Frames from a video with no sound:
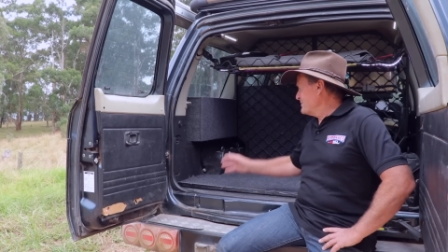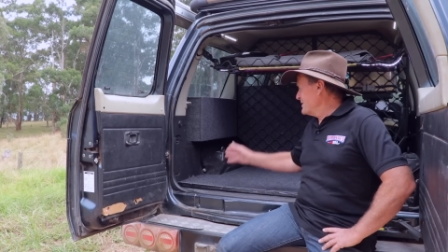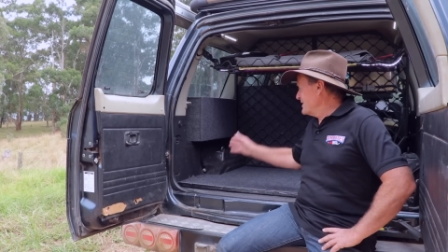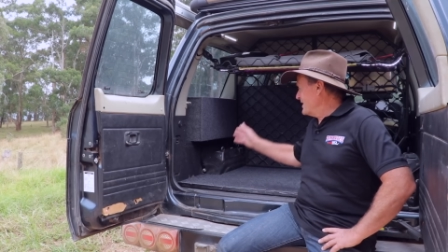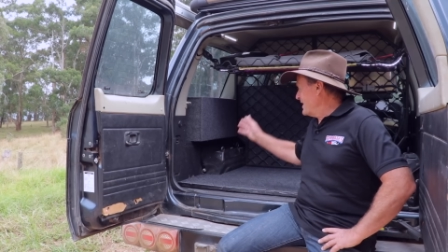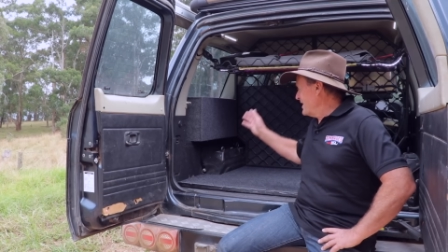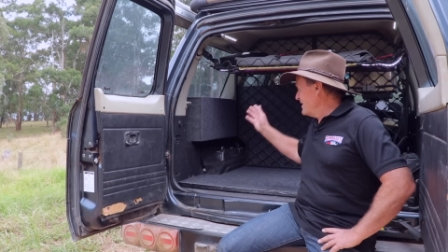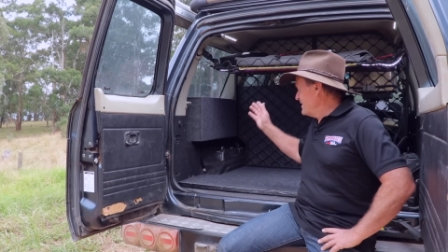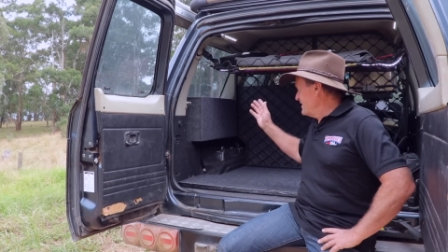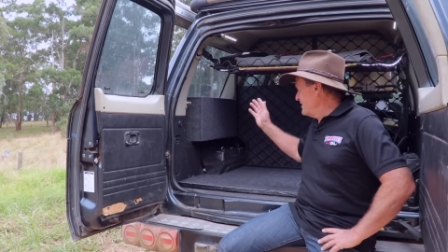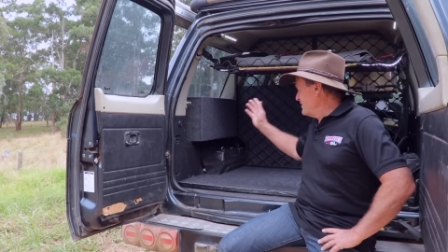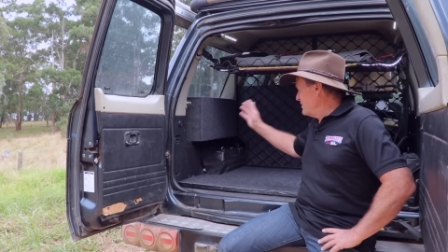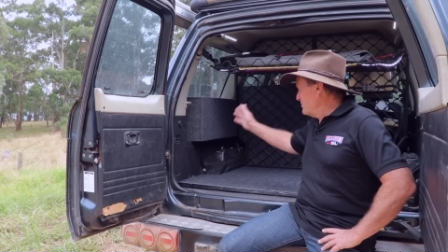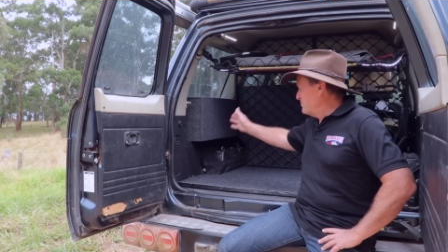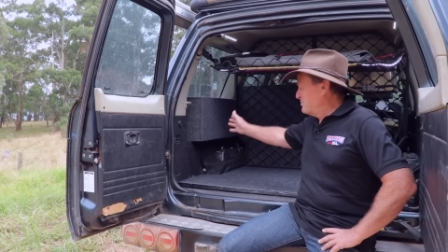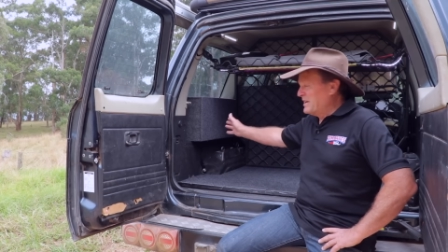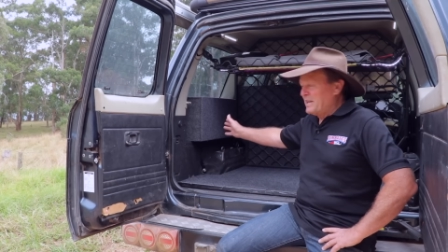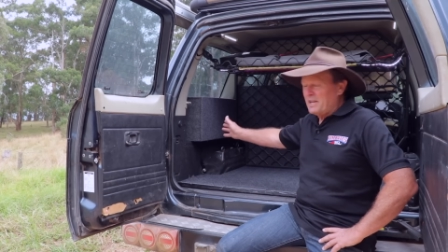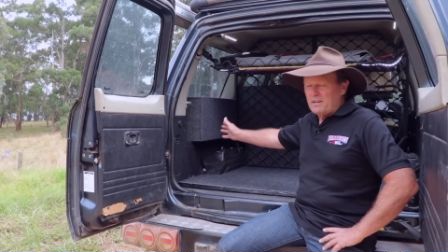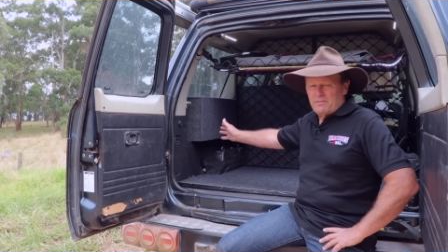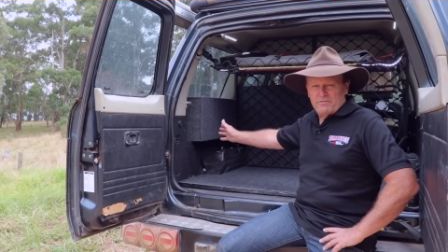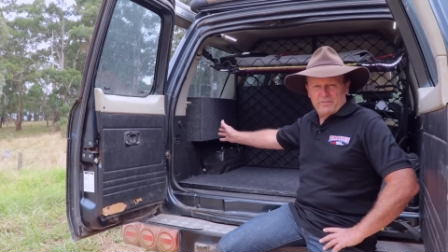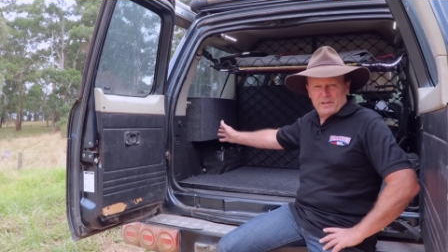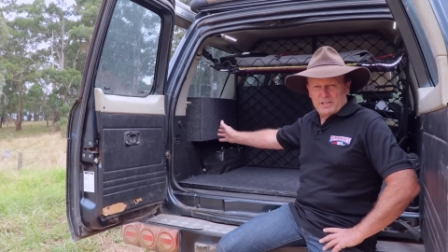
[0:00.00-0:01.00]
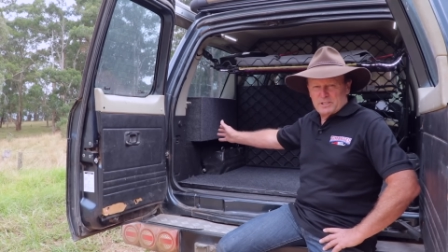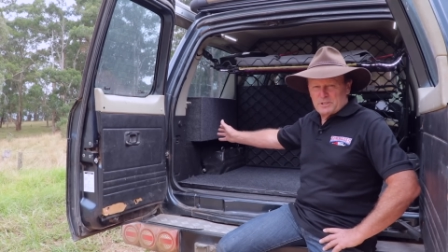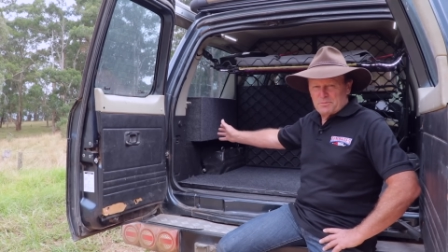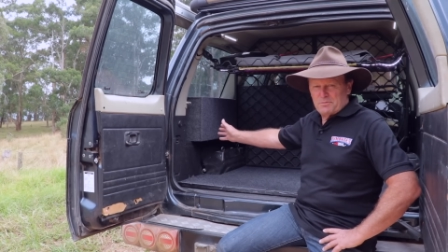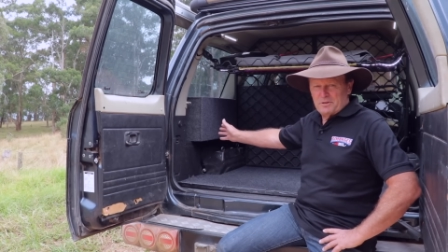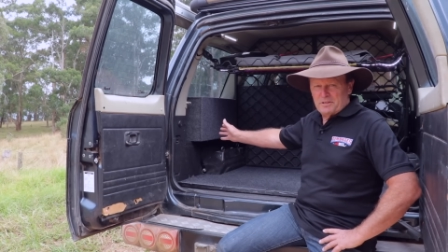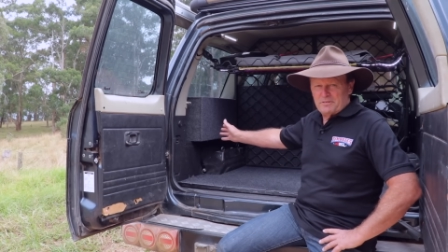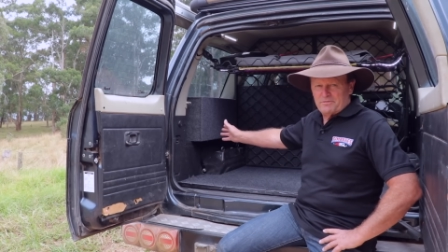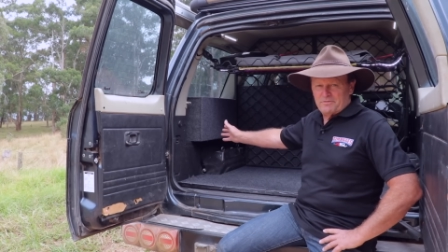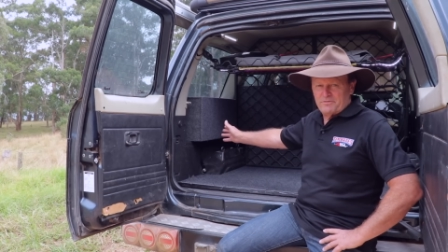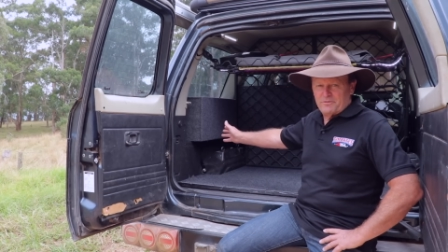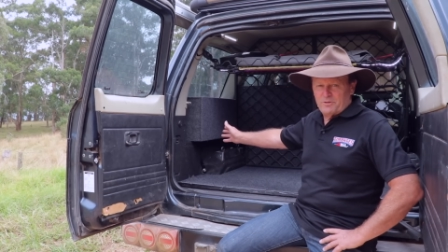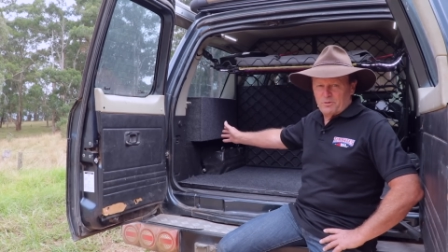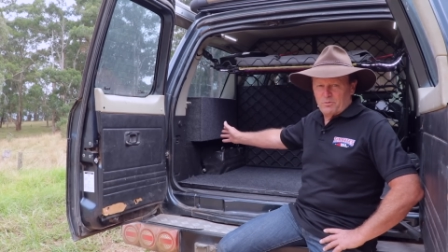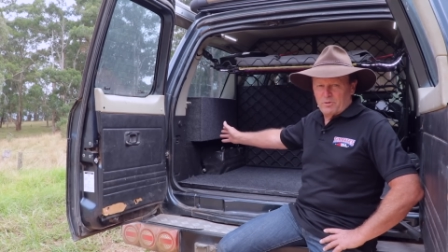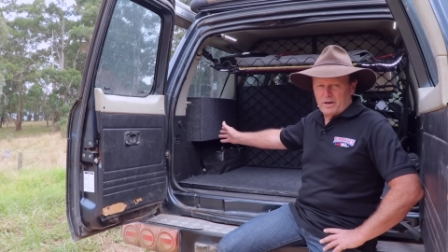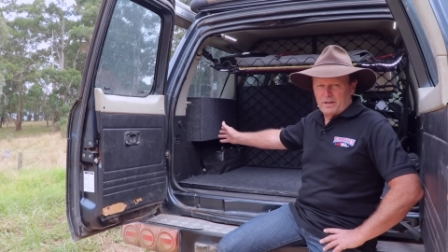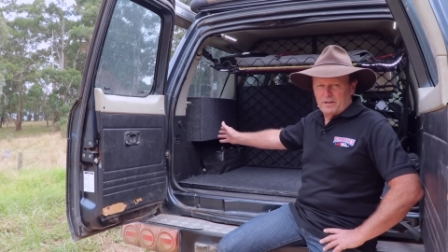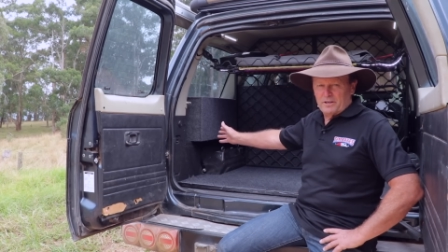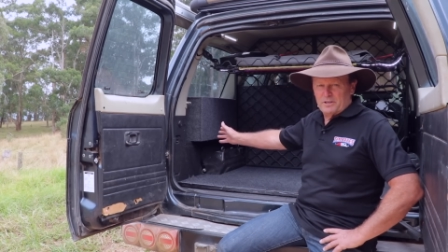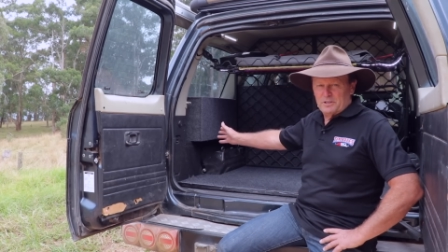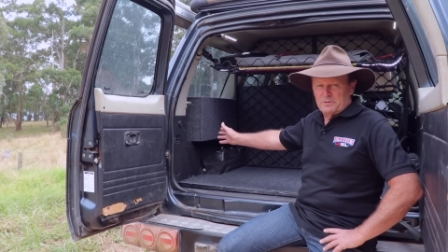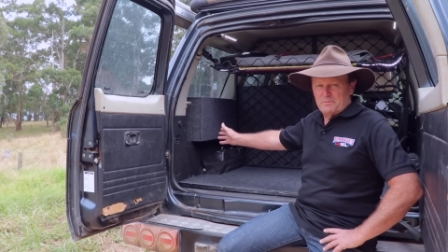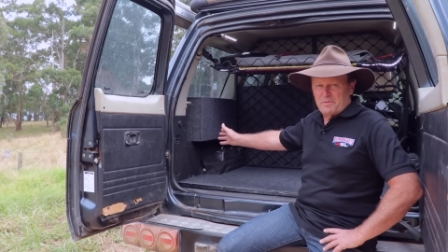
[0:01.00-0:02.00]
you know, they're a big investment for one
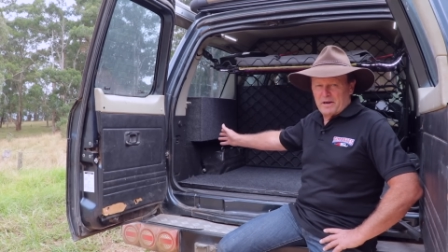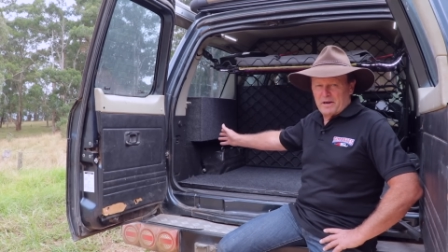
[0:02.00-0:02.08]
of these